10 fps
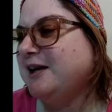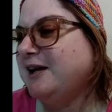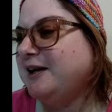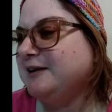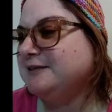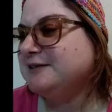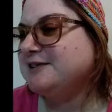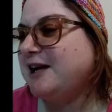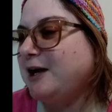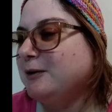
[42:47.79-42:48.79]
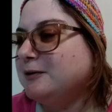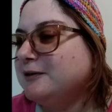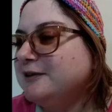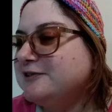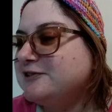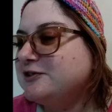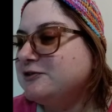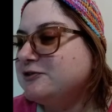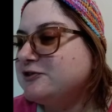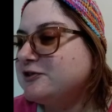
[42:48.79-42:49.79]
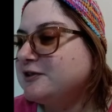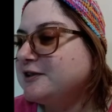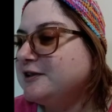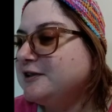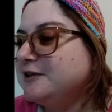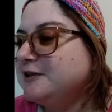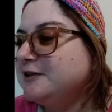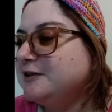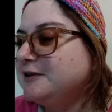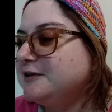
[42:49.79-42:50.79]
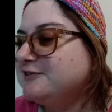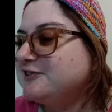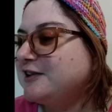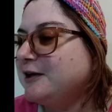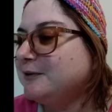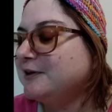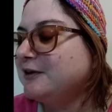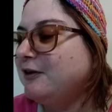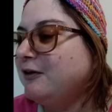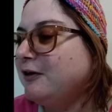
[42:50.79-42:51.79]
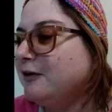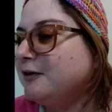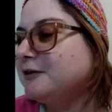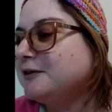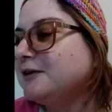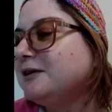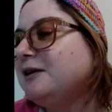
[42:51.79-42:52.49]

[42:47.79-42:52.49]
And the Tower is usually a scary card.